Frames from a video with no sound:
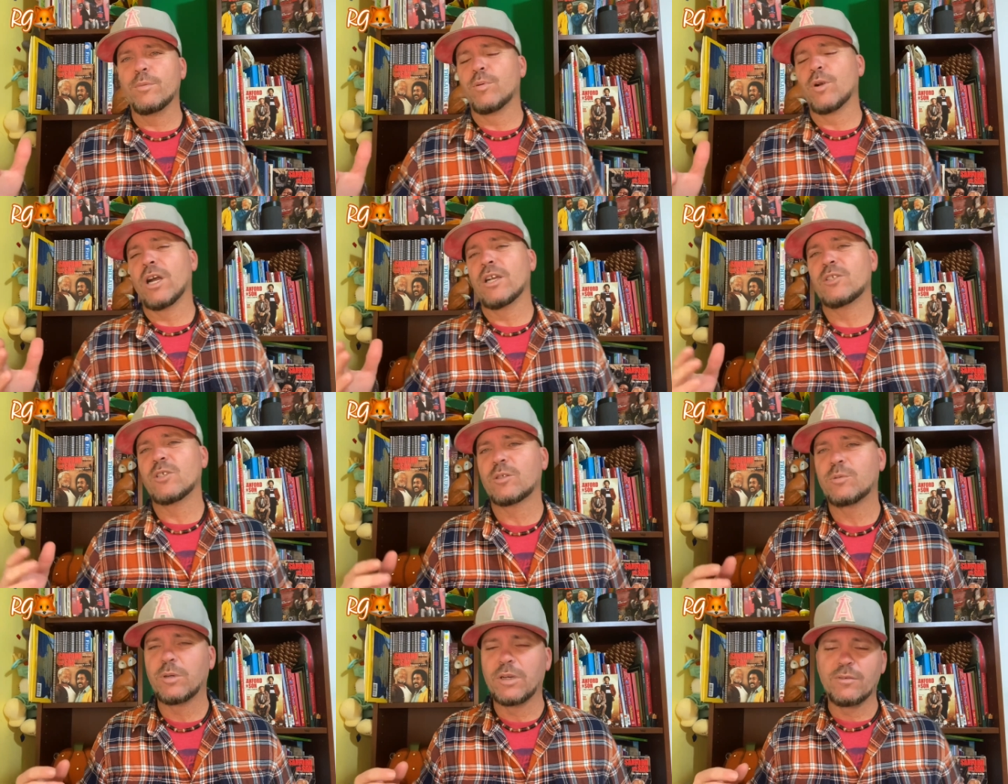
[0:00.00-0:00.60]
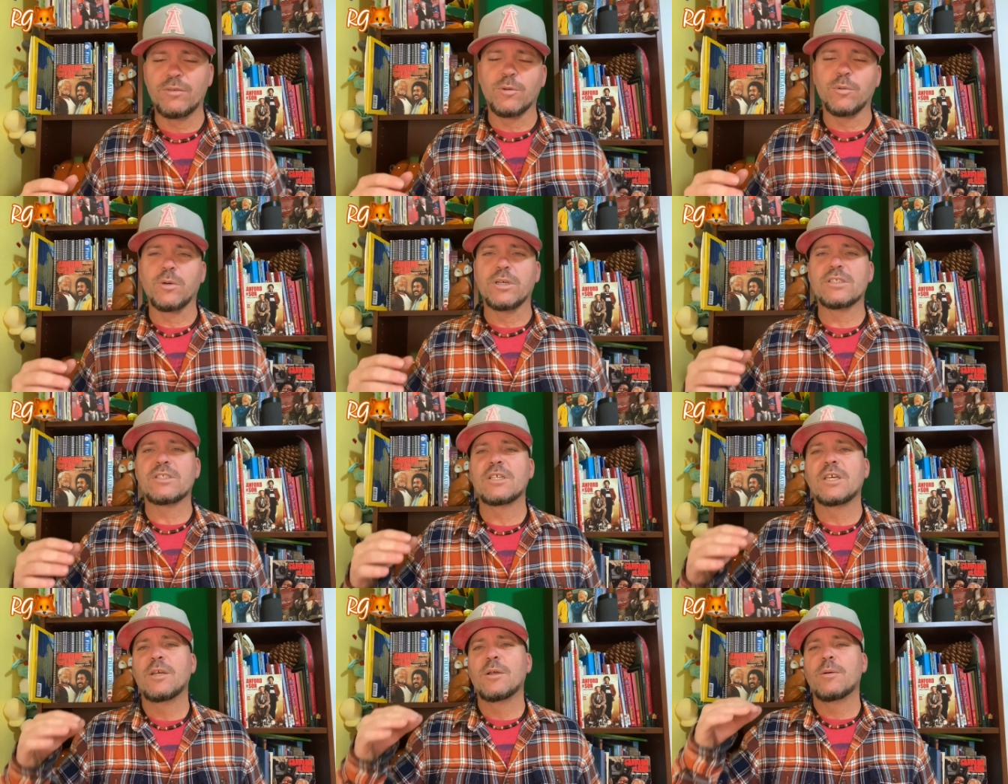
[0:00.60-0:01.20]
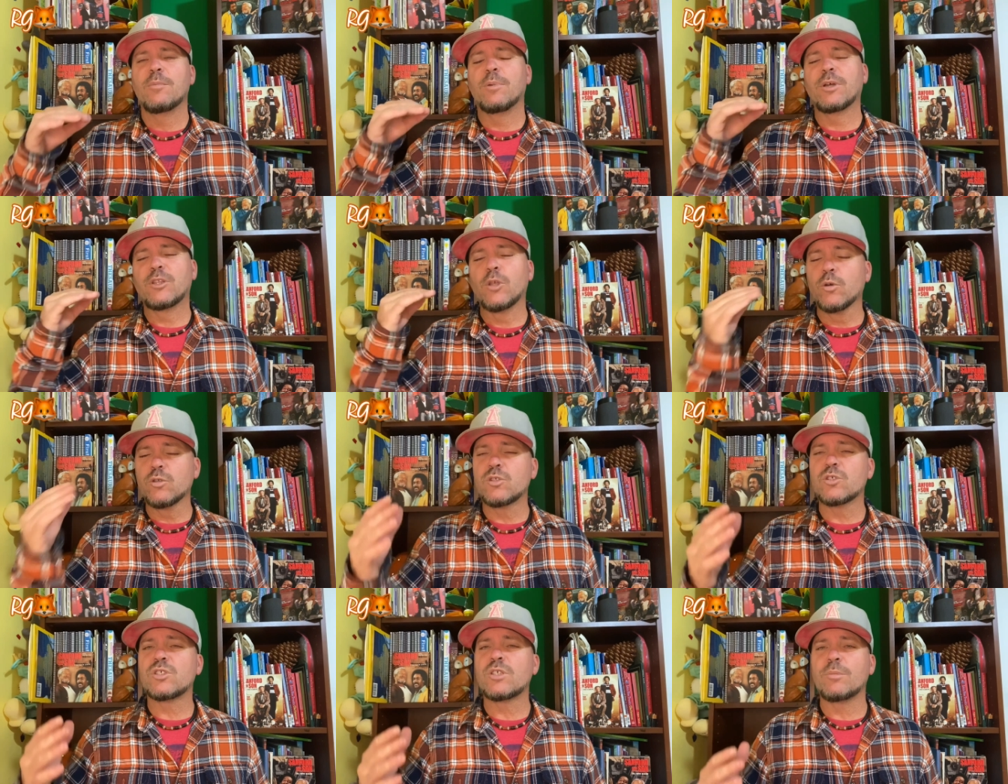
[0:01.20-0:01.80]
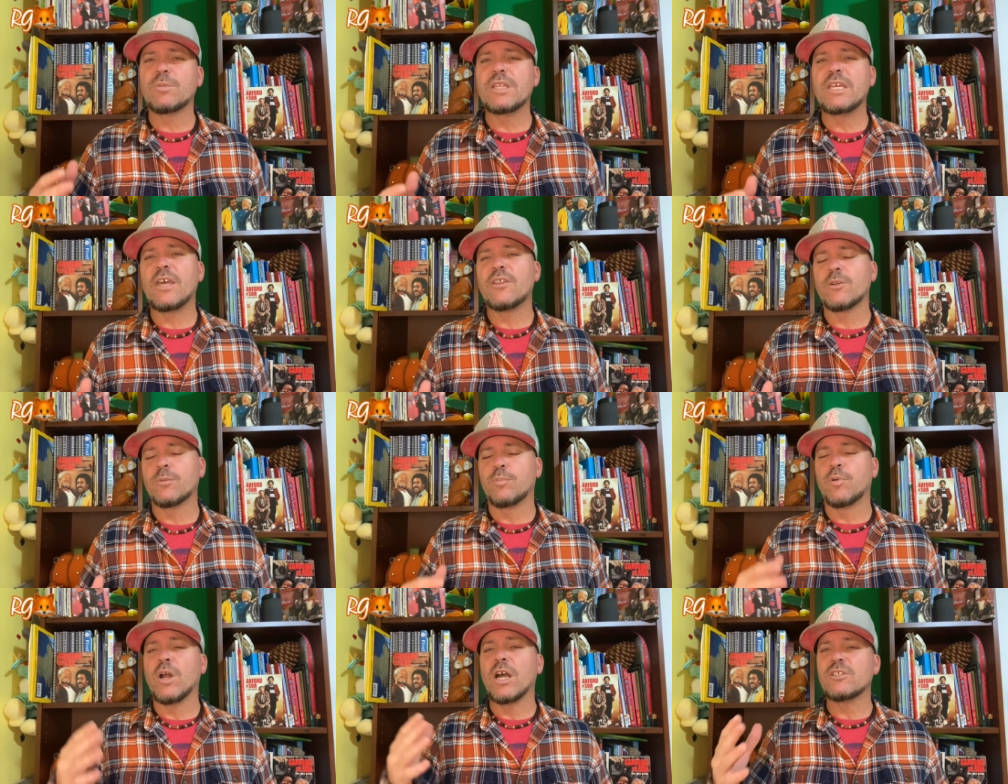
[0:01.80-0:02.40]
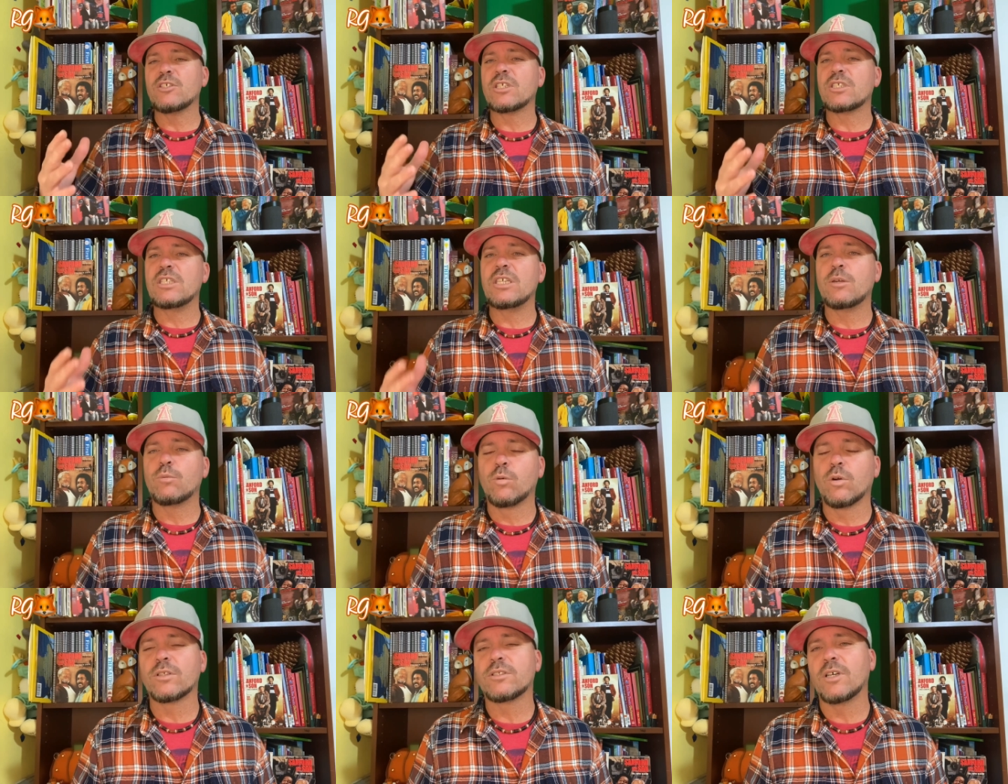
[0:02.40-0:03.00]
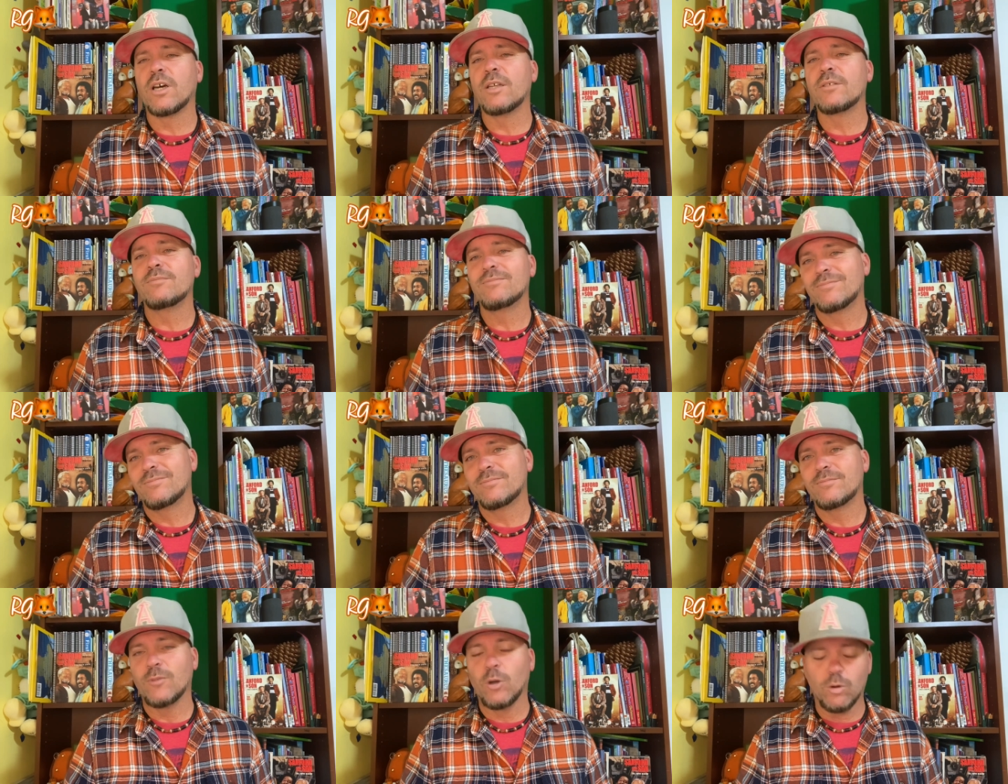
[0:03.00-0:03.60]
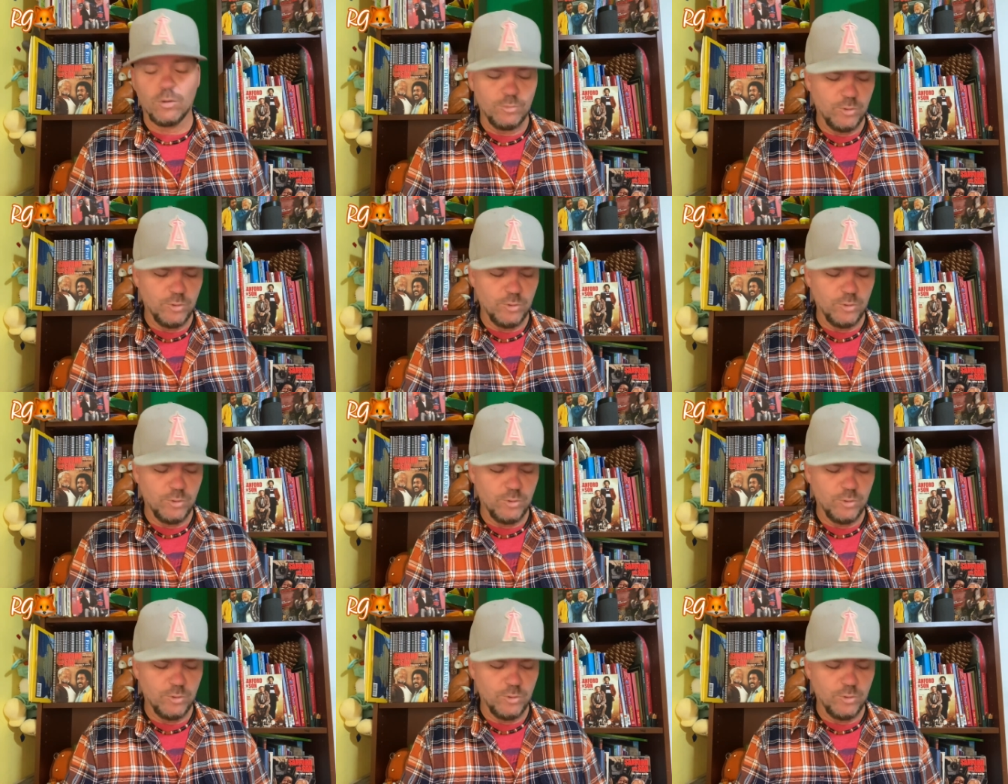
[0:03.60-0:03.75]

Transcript: Project, whatever it was. But those are some of the other projects he had worked on, or